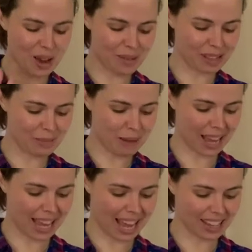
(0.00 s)
Welcome back,
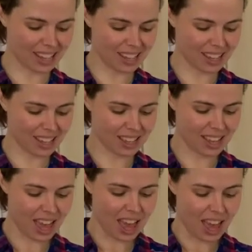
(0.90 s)
Hannah.
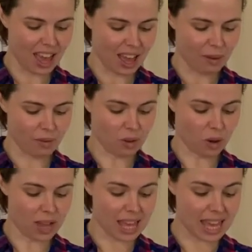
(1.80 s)
We've got
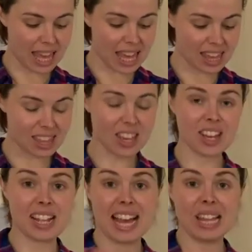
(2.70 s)

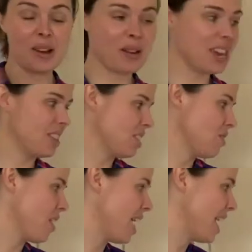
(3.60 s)
Ethan. Hello, Ethan.
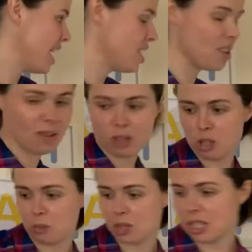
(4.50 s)
Right here. I'm going to put this